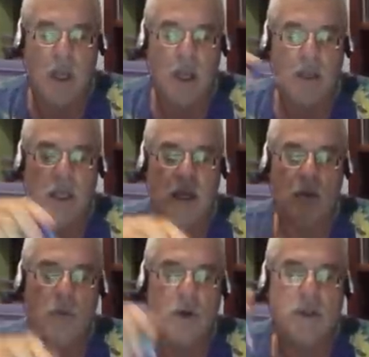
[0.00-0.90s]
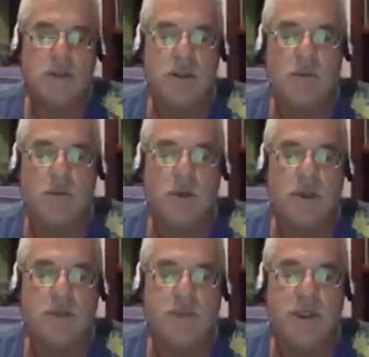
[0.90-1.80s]
And it
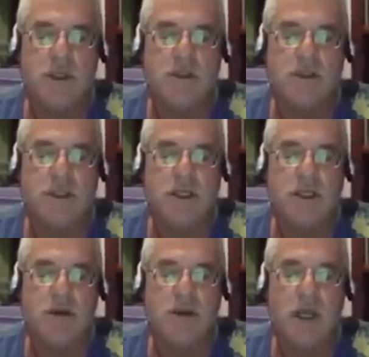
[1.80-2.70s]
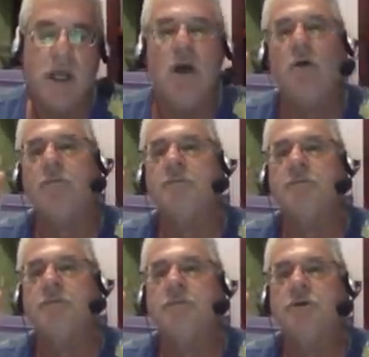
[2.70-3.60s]
was because the help
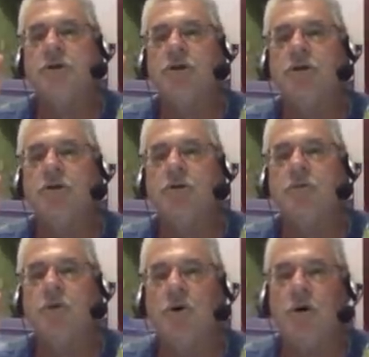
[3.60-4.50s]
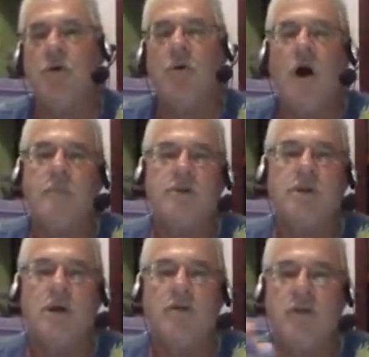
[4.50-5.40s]
to work crops
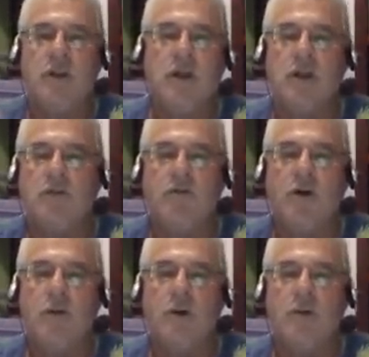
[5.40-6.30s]
and everything in the farming